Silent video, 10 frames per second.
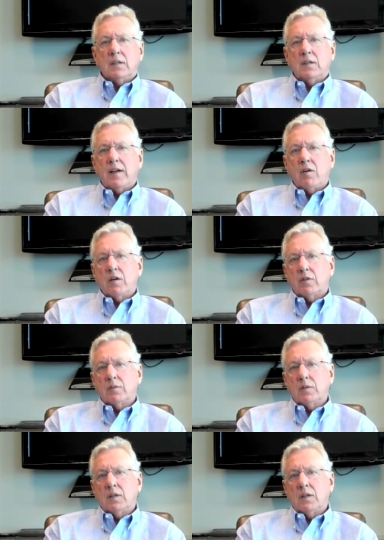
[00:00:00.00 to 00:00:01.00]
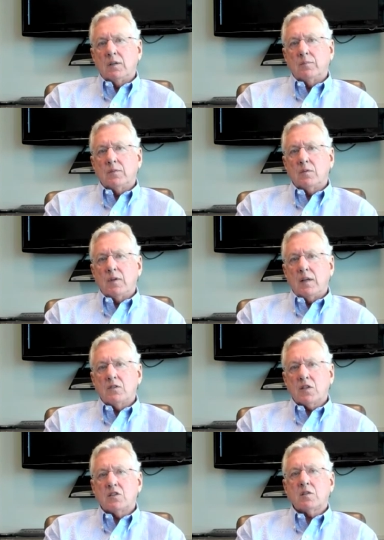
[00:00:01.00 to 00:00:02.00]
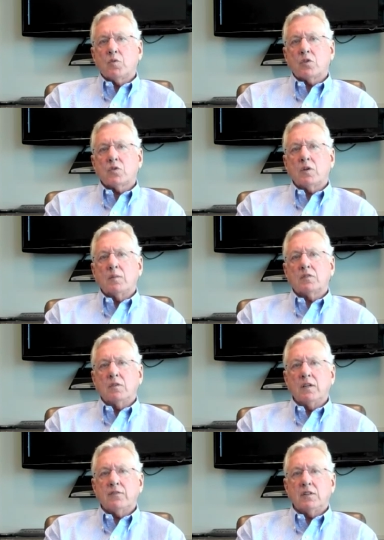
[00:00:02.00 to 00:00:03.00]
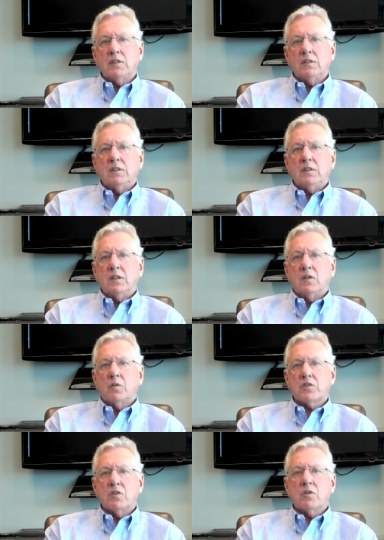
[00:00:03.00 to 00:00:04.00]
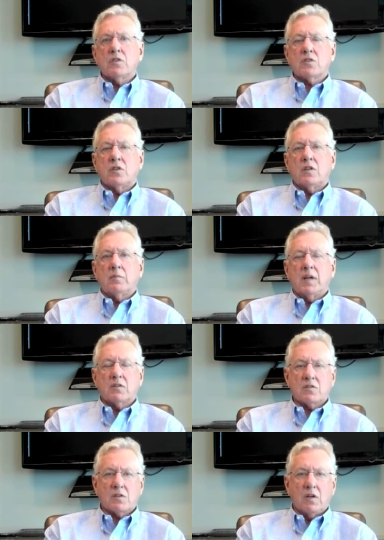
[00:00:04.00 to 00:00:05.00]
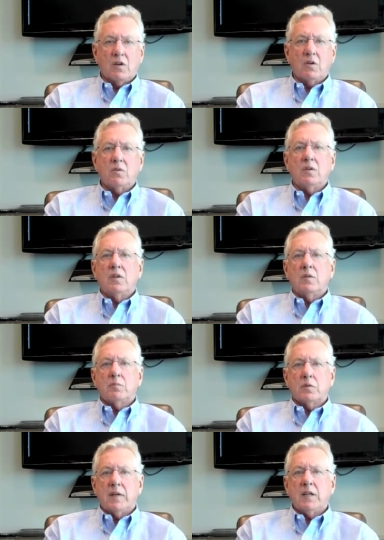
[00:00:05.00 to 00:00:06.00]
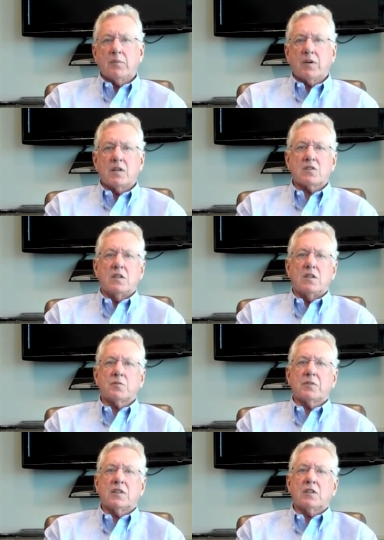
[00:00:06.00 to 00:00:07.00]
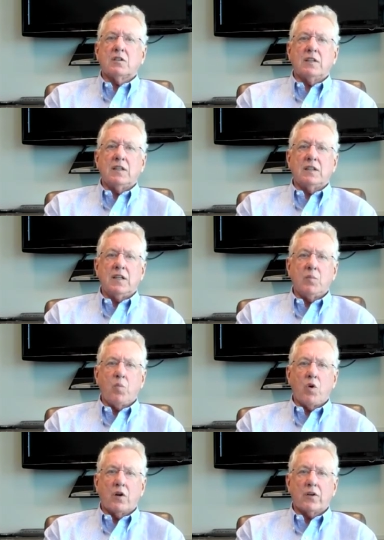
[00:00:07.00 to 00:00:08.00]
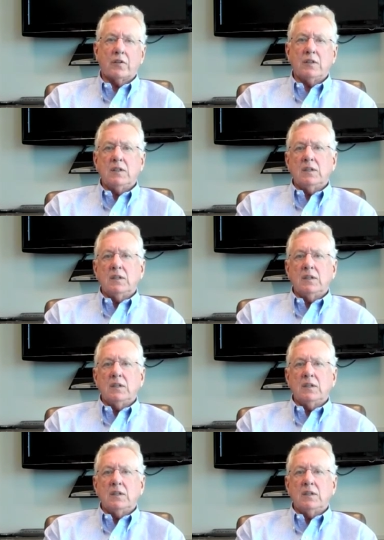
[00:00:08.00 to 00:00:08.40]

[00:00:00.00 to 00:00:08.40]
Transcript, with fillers: Uh, however, uh, since the moratorium is lifted, uh, we're still concerned about the slow permitting process, particularly in deep water,